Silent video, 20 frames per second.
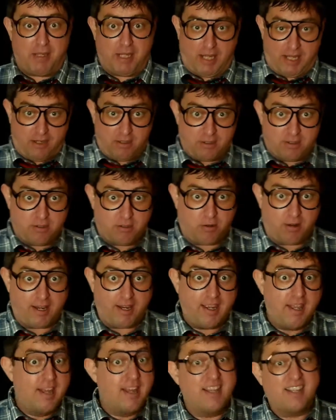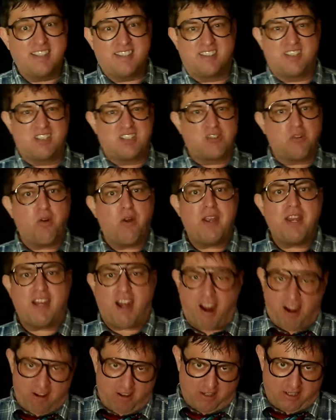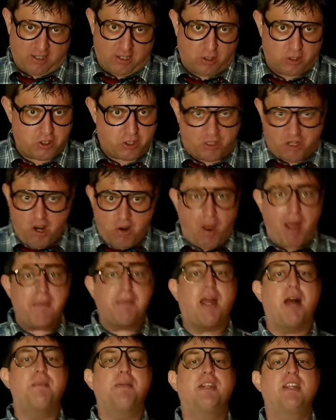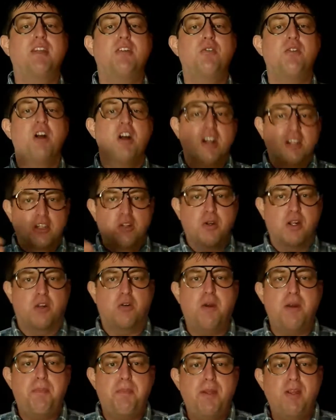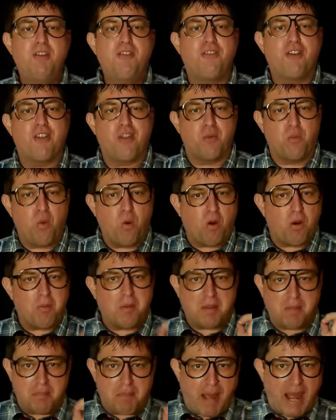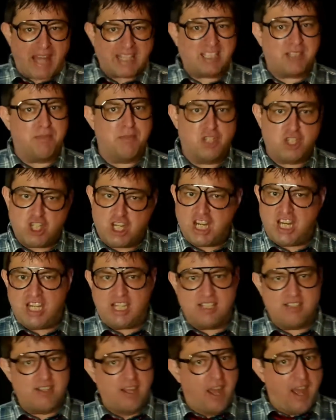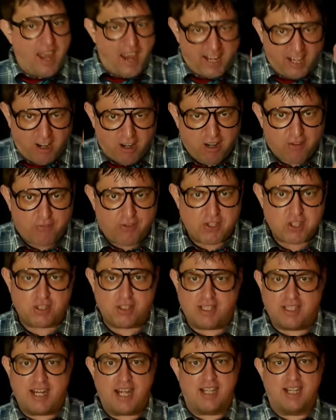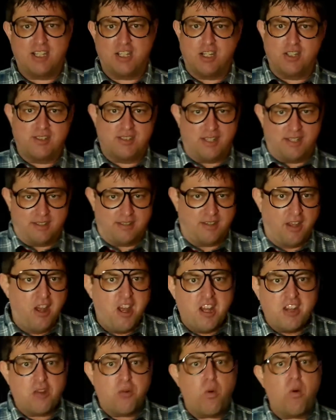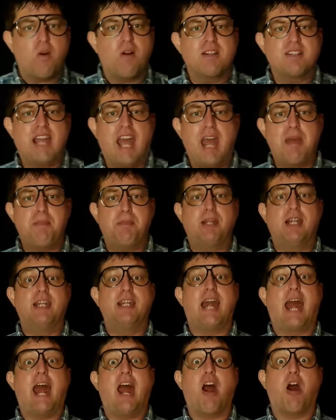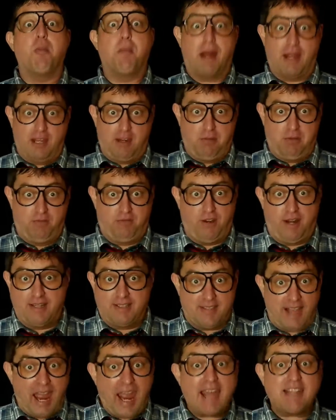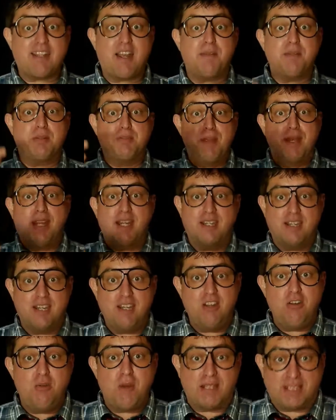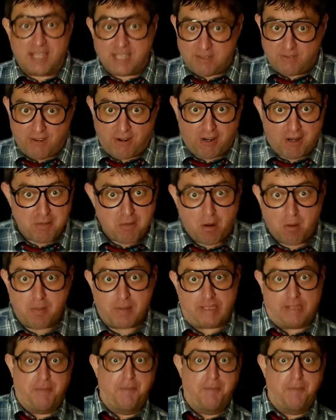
industry is destroying art and culture. No, I'm coming to you to equip you for the war with bots, machines, and artificial intelligences. The war is happening now, my human friends, as I'm speaking to you at this very moment.